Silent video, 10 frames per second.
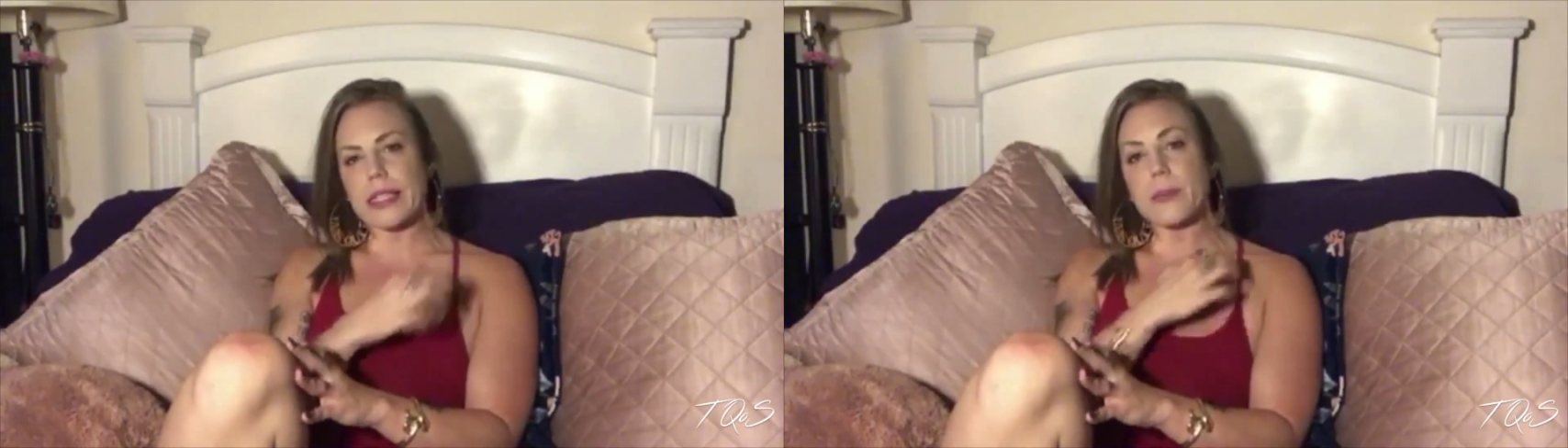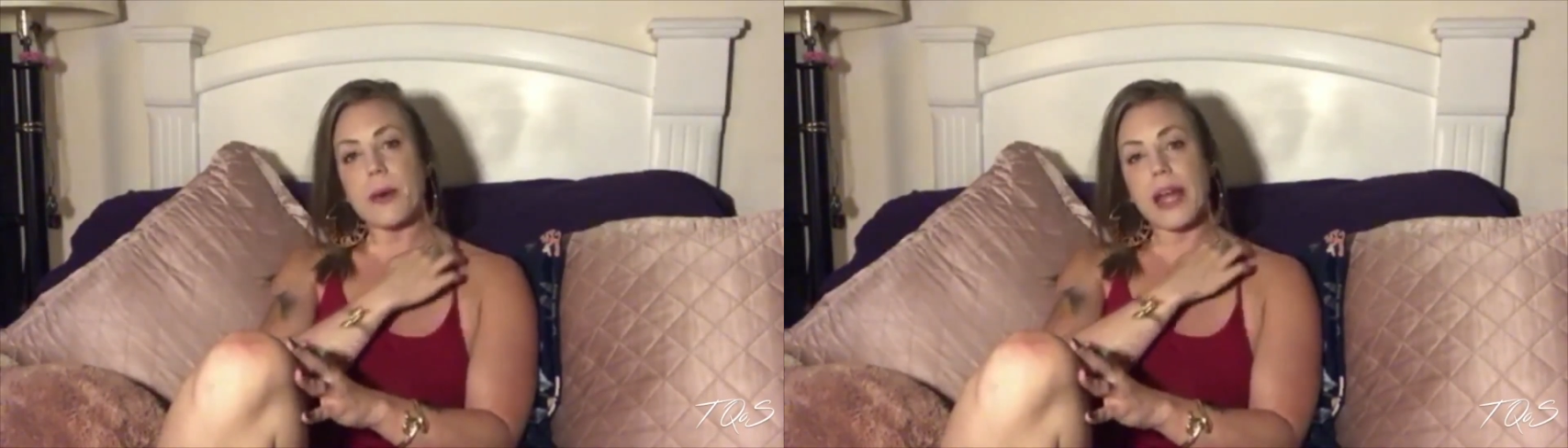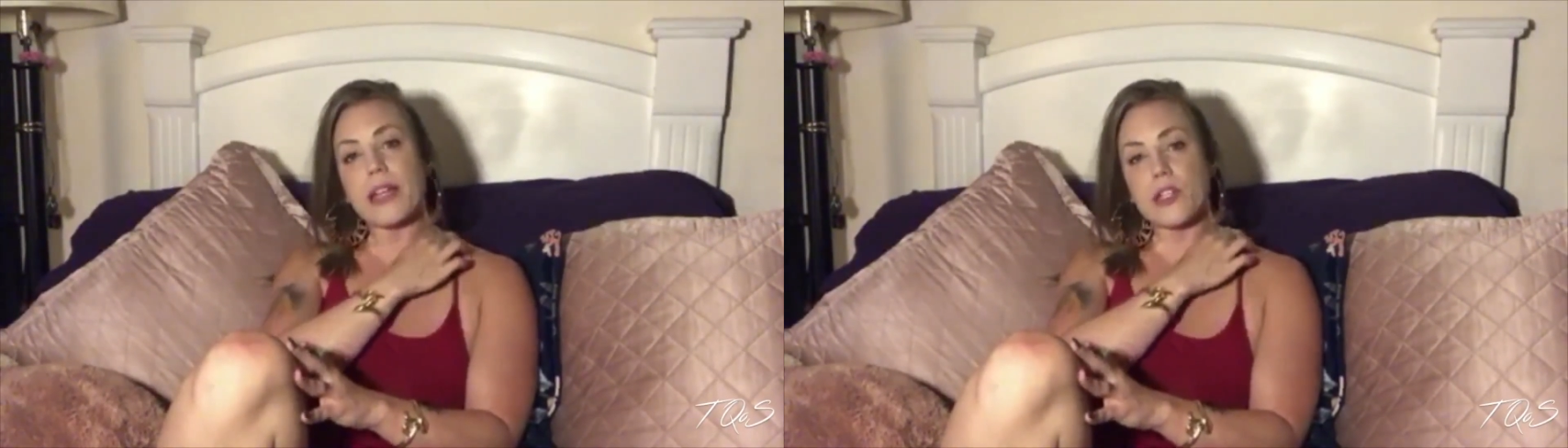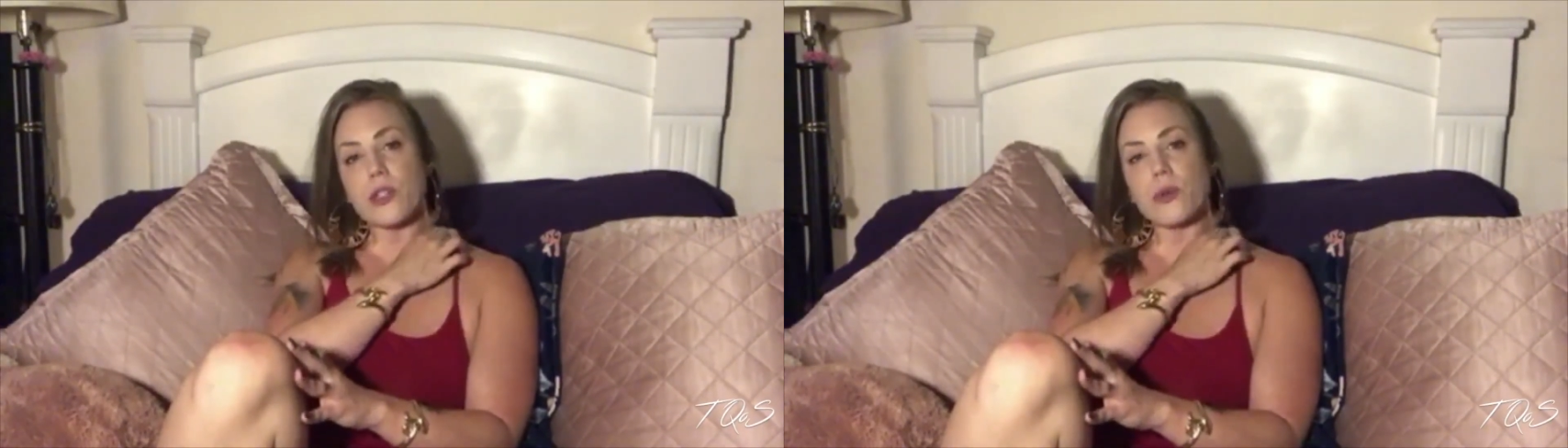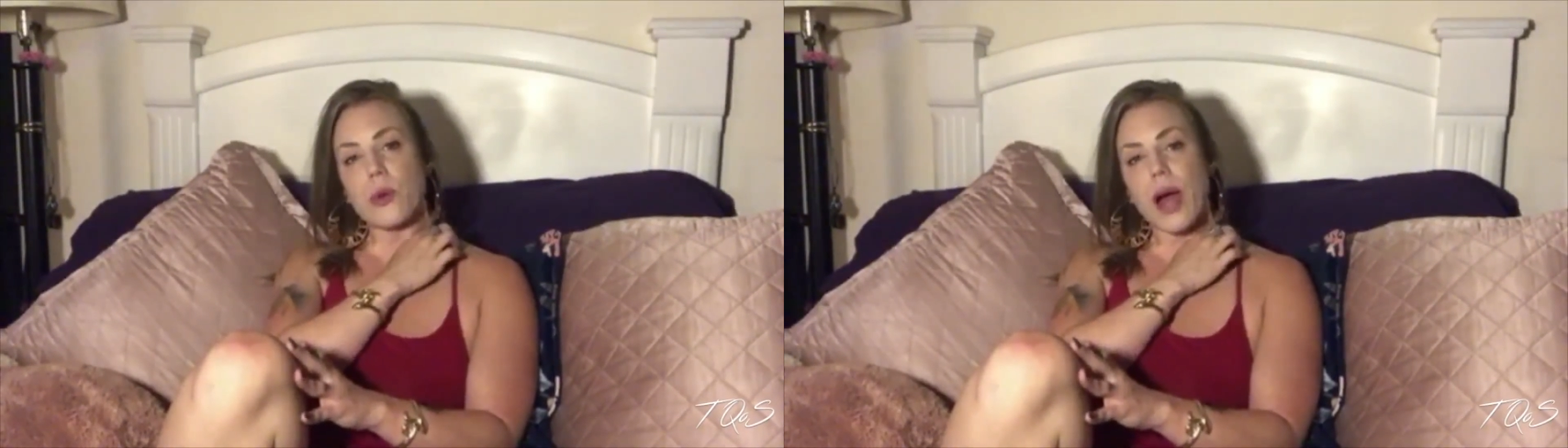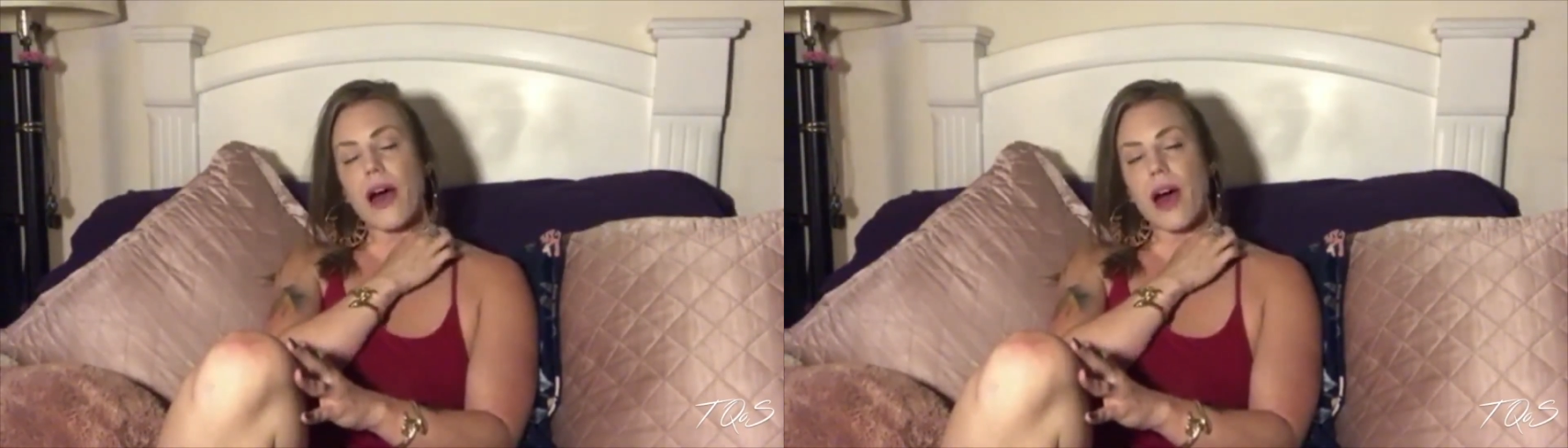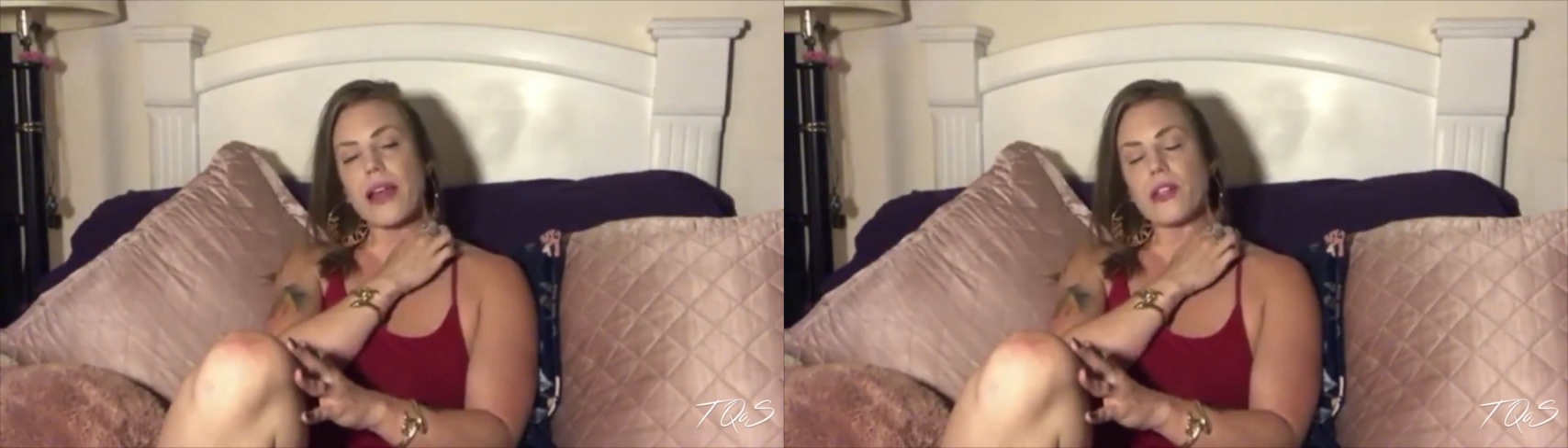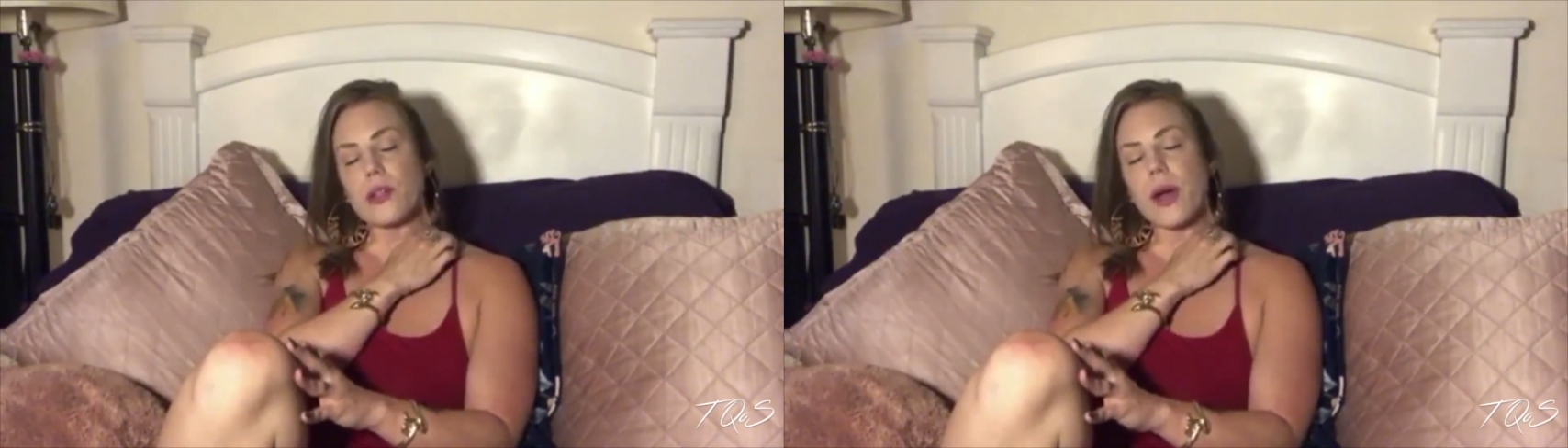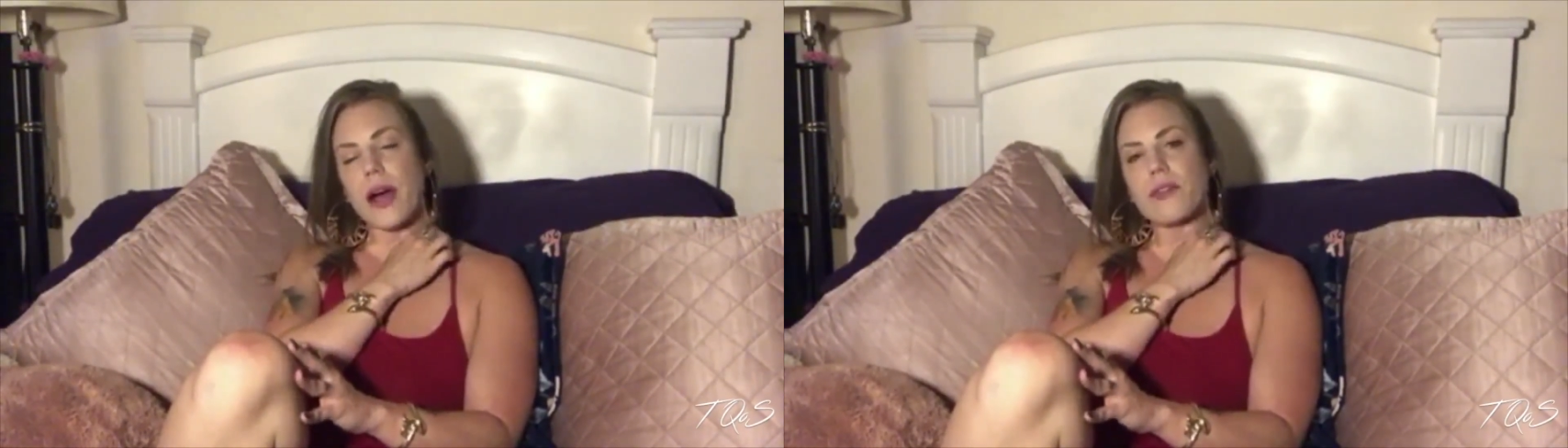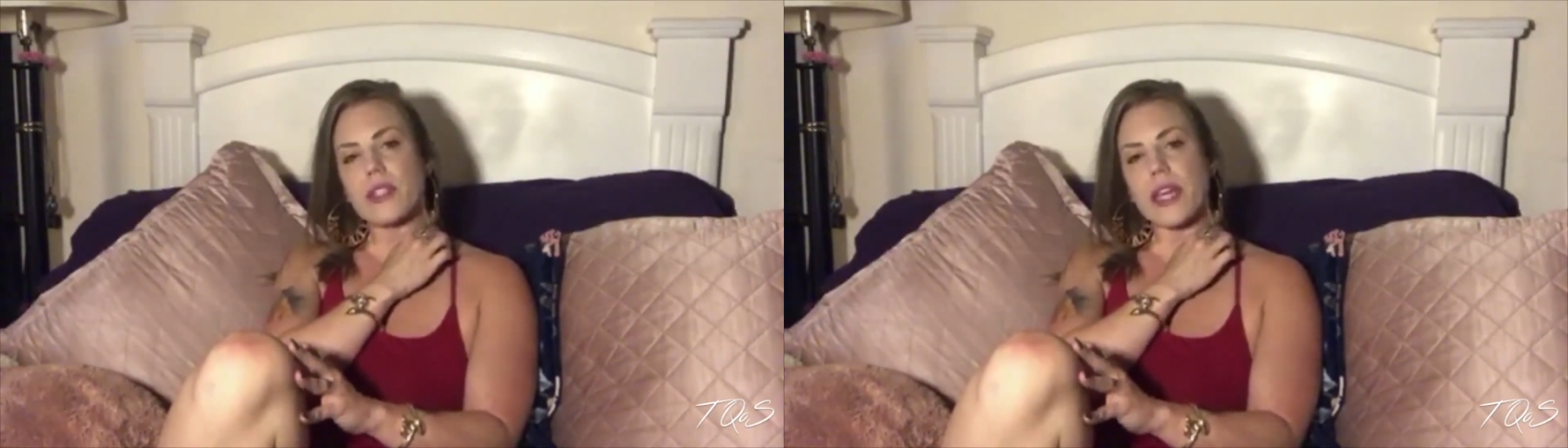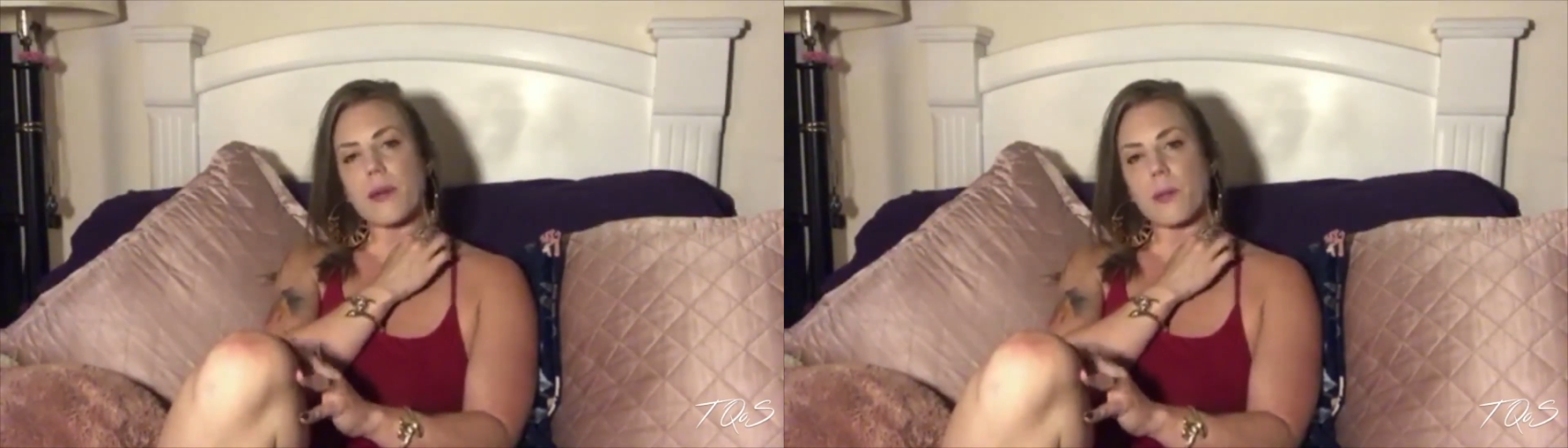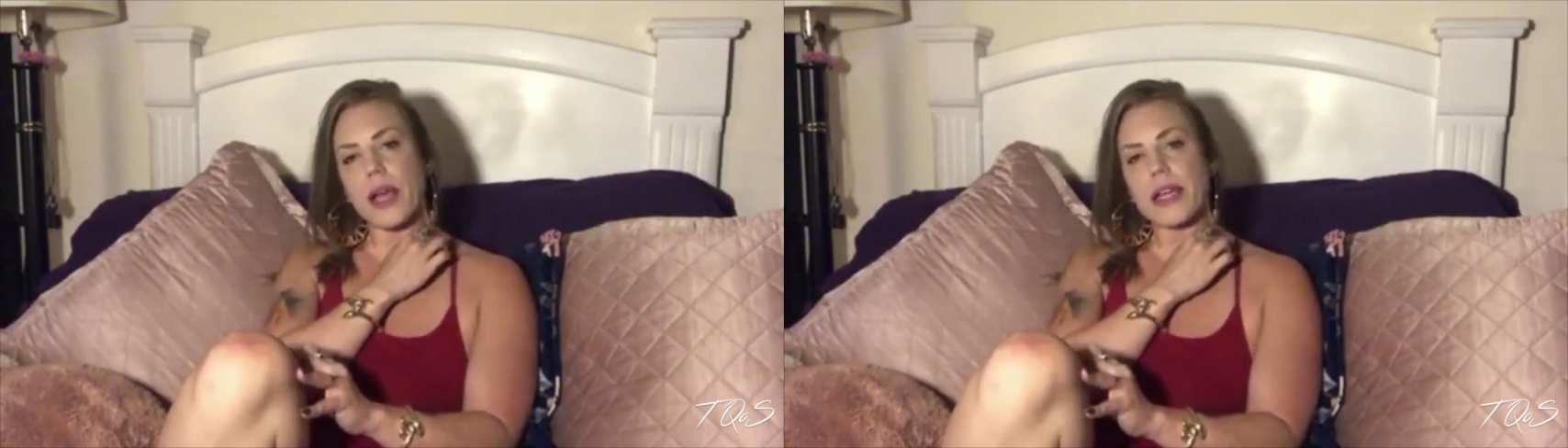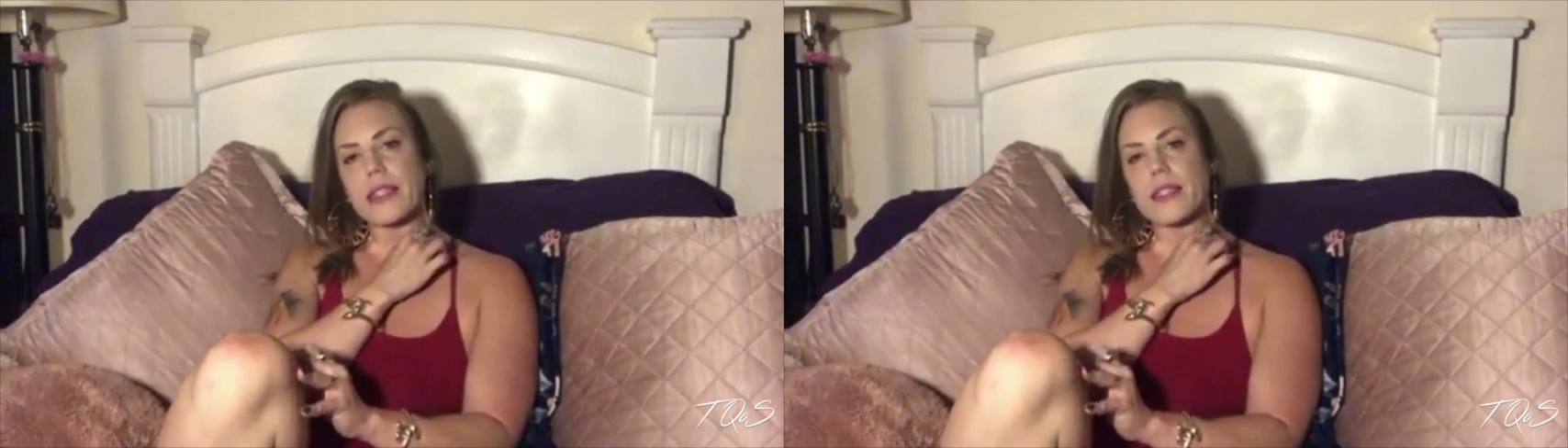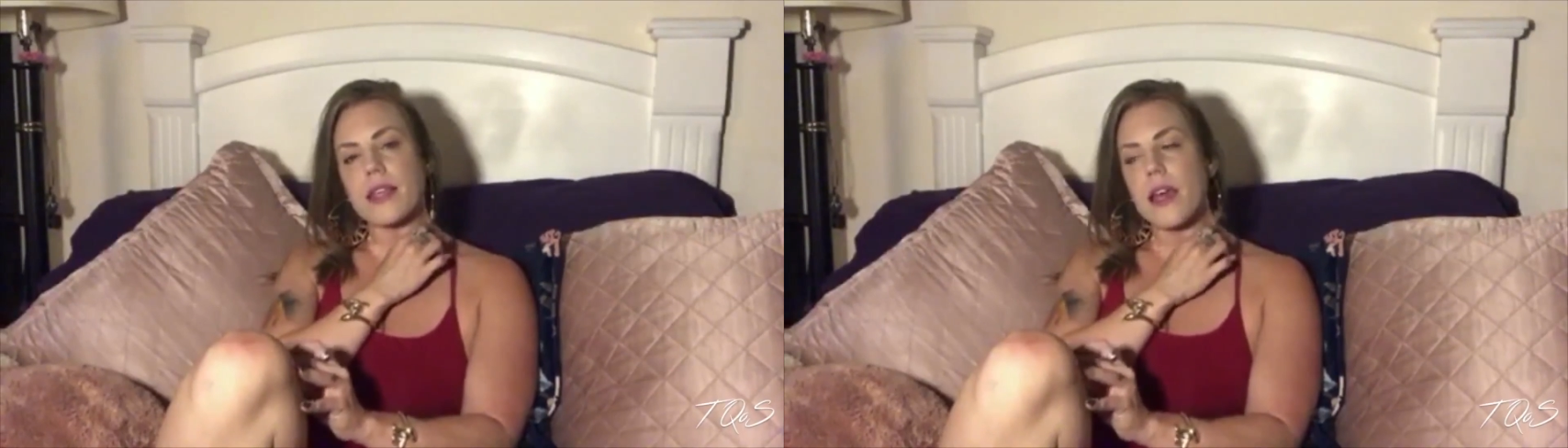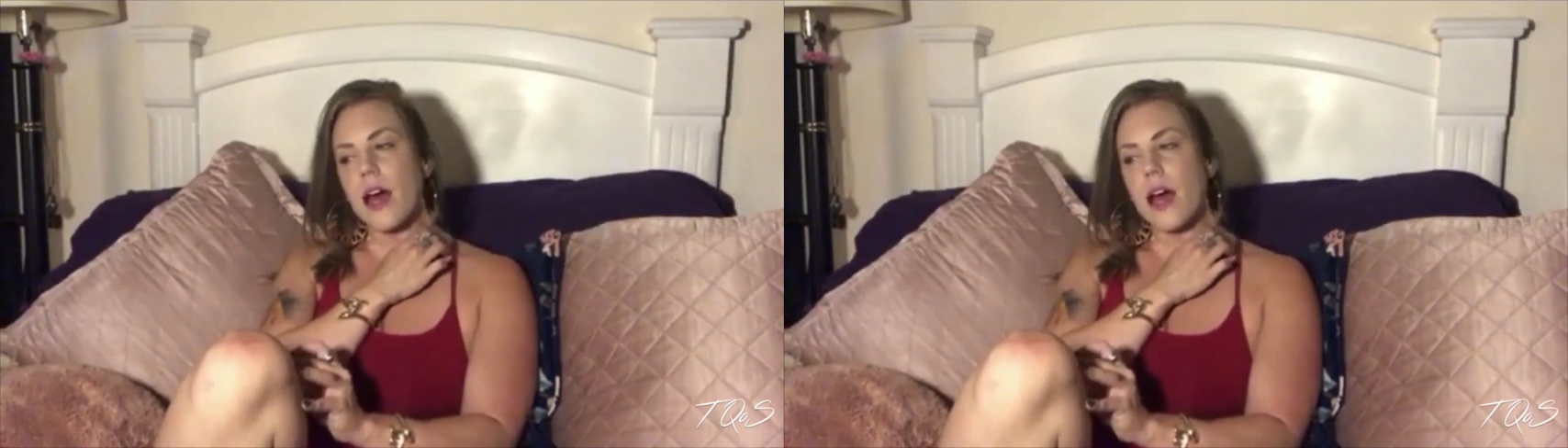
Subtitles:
But I do have to take breaks.